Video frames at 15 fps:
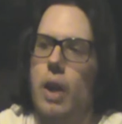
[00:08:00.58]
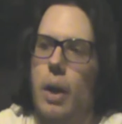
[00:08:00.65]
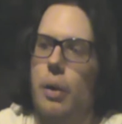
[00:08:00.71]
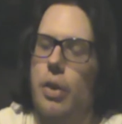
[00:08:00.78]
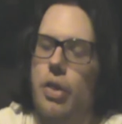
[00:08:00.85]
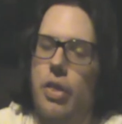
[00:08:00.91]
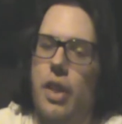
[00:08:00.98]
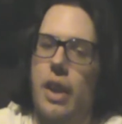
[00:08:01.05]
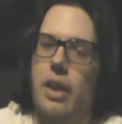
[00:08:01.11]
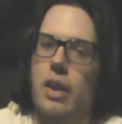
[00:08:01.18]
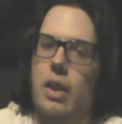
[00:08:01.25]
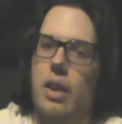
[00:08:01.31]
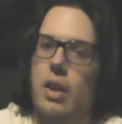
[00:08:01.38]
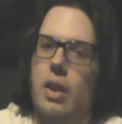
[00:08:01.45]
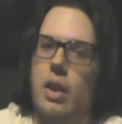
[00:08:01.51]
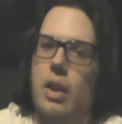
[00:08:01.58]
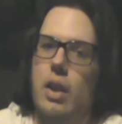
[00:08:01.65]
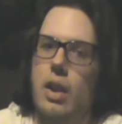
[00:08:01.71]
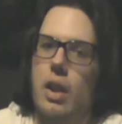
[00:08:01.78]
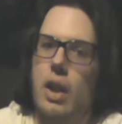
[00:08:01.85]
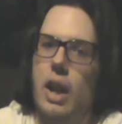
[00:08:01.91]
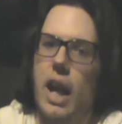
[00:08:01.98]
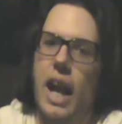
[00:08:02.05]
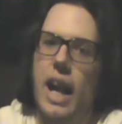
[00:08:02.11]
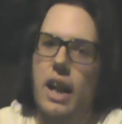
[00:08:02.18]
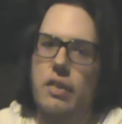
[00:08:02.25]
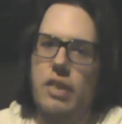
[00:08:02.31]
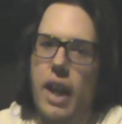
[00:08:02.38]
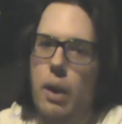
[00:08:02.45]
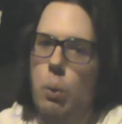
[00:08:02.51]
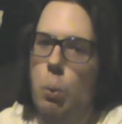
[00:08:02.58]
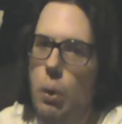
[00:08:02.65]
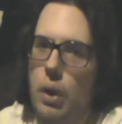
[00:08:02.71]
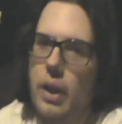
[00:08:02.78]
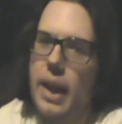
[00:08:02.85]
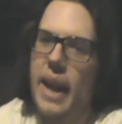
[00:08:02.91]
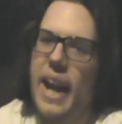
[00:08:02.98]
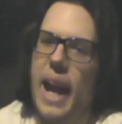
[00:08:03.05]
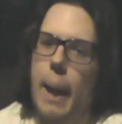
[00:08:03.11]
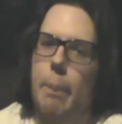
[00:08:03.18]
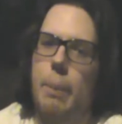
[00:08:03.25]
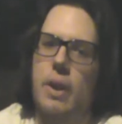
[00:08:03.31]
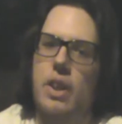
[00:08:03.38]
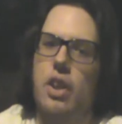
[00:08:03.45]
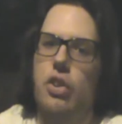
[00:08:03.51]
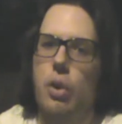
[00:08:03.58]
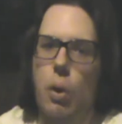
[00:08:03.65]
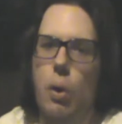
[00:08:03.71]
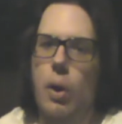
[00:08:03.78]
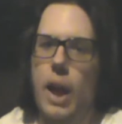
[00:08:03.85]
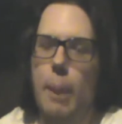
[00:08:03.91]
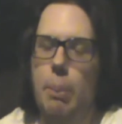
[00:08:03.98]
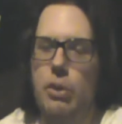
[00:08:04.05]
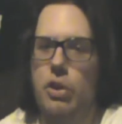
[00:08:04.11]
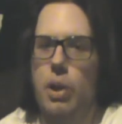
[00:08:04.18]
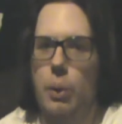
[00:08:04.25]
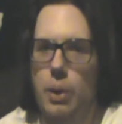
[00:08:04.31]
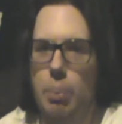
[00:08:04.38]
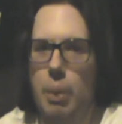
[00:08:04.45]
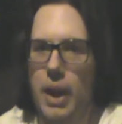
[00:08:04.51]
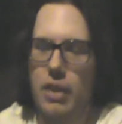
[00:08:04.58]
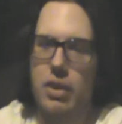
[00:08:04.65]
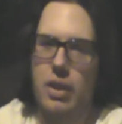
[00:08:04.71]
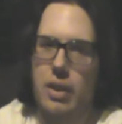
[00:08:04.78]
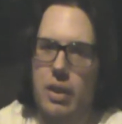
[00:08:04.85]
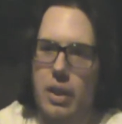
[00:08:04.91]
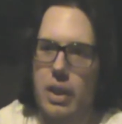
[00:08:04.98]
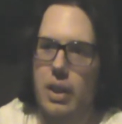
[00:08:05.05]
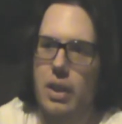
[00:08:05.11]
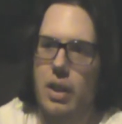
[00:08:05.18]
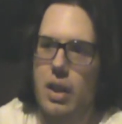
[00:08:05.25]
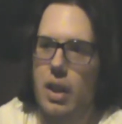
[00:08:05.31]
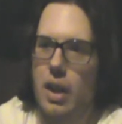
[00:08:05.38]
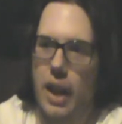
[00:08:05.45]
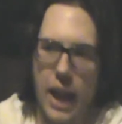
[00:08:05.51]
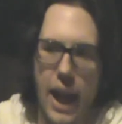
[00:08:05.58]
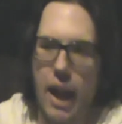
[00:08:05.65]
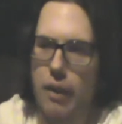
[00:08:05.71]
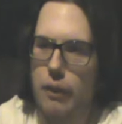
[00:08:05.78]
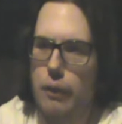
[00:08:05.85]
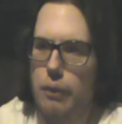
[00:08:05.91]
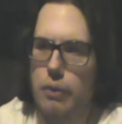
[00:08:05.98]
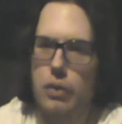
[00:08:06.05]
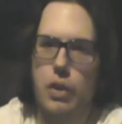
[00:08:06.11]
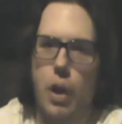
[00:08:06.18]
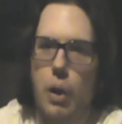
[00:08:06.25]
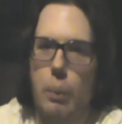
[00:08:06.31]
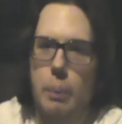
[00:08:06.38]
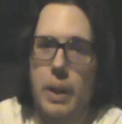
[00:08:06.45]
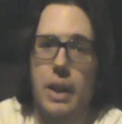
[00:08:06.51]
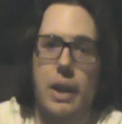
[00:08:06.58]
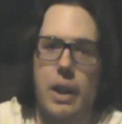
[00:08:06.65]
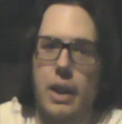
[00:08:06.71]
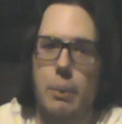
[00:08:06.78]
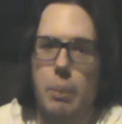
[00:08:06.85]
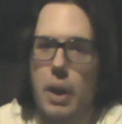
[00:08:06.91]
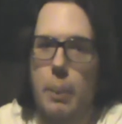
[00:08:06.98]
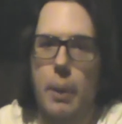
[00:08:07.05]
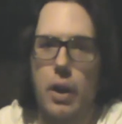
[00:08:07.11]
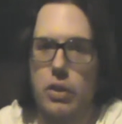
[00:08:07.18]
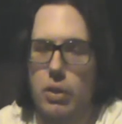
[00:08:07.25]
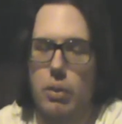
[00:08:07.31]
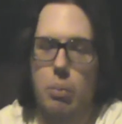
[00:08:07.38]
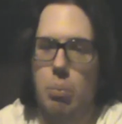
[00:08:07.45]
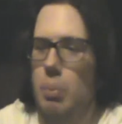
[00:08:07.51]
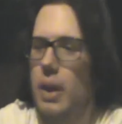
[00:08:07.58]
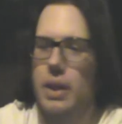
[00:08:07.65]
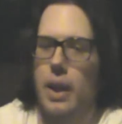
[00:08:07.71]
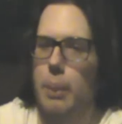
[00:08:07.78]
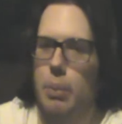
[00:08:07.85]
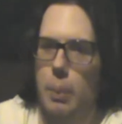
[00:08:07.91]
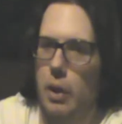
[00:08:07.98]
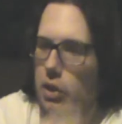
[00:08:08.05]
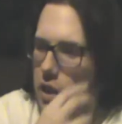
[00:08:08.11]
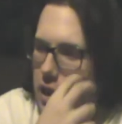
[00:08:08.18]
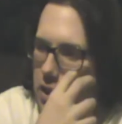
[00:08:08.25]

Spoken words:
would think. And if that were to happen, this whole episode would basically have no meaning and make the episode about something else